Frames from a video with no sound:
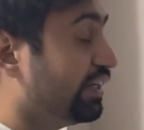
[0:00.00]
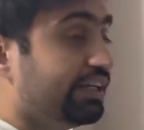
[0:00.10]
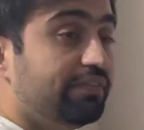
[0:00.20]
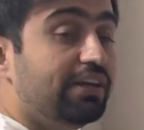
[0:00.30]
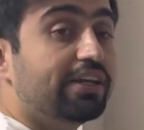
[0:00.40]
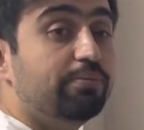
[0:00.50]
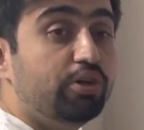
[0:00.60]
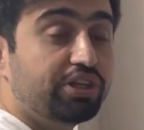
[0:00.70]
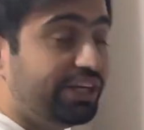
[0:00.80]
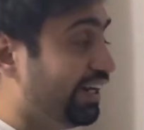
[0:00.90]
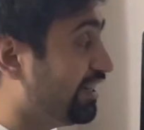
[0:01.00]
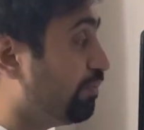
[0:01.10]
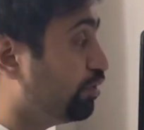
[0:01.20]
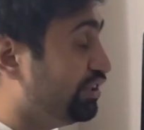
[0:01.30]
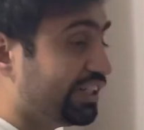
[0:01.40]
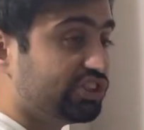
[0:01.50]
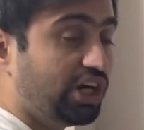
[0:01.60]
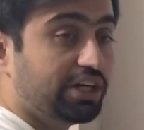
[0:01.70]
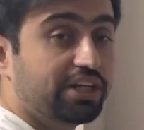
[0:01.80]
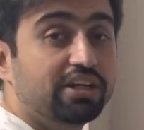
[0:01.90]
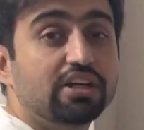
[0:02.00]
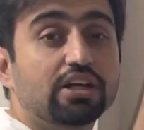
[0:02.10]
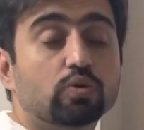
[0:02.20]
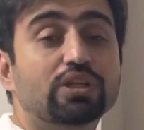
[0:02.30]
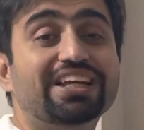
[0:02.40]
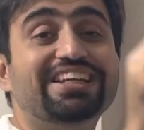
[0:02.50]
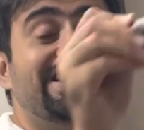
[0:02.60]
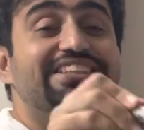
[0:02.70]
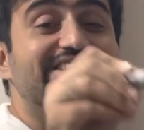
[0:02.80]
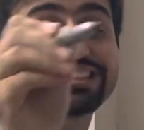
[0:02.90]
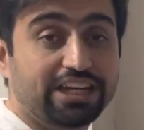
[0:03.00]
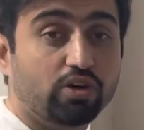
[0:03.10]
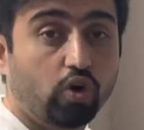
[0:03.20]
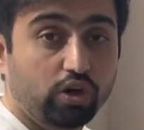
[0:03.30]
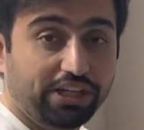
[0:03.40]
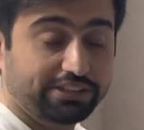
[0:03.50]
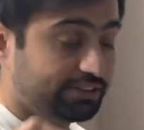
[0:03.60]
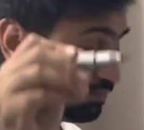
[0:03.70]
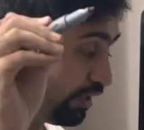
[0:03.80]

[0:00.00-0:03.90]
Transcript: thing, he will communicate the project charter to the key stakeholders.